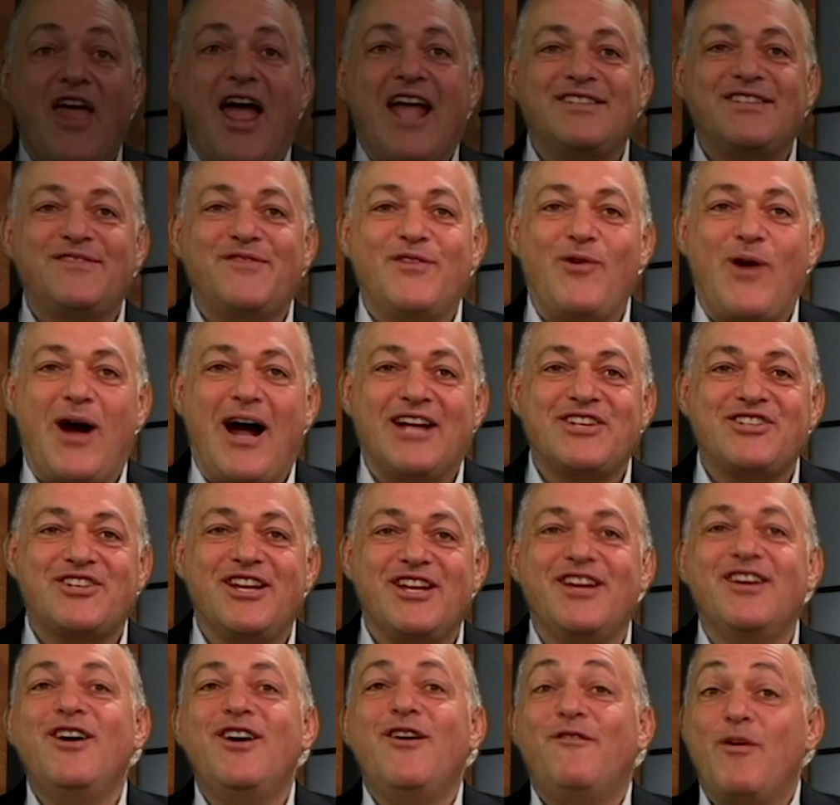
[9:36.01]
Thanks for
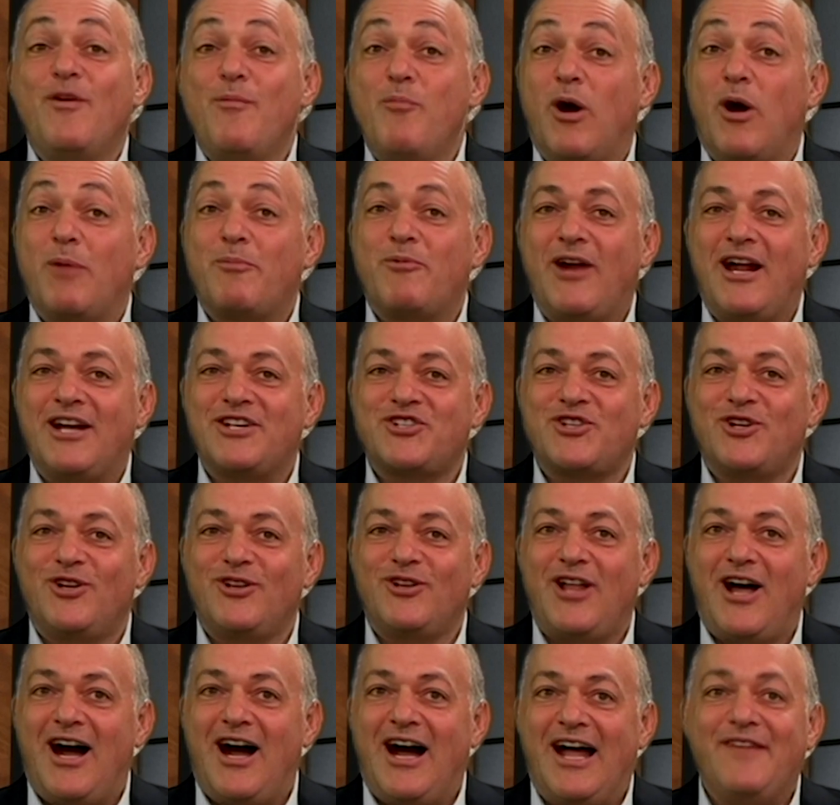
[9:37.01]
watching. For more Brad
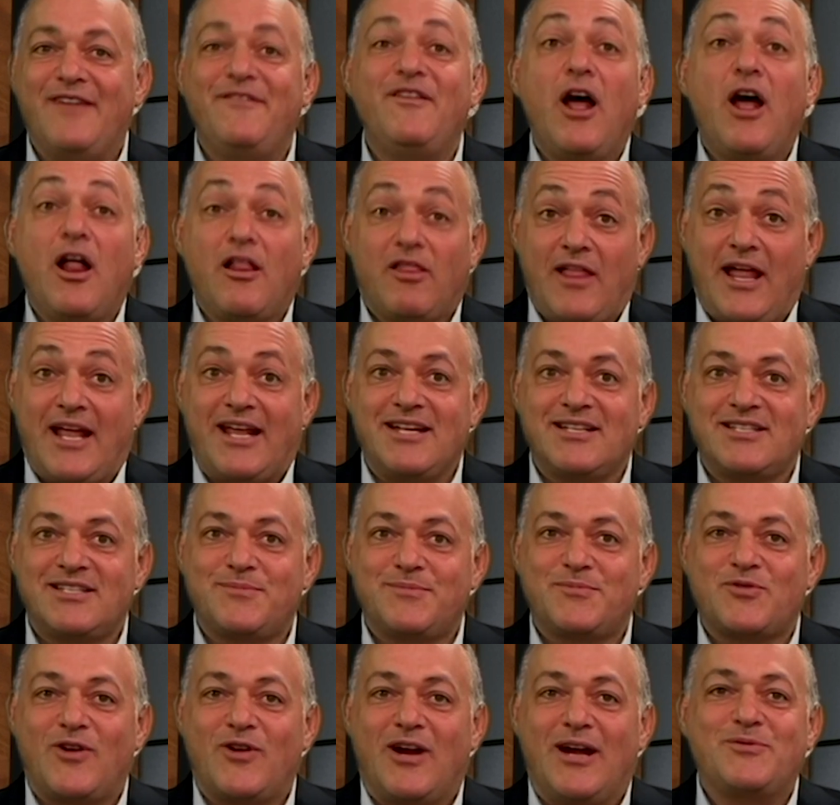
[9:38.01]
Show Live, like and
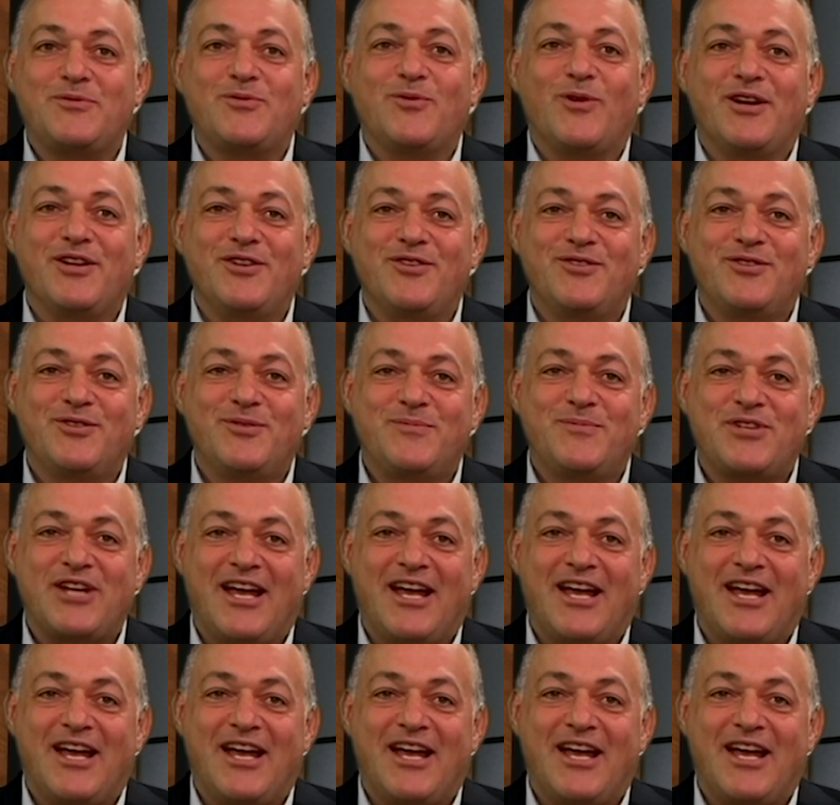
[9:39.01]
subscribe to our YouTube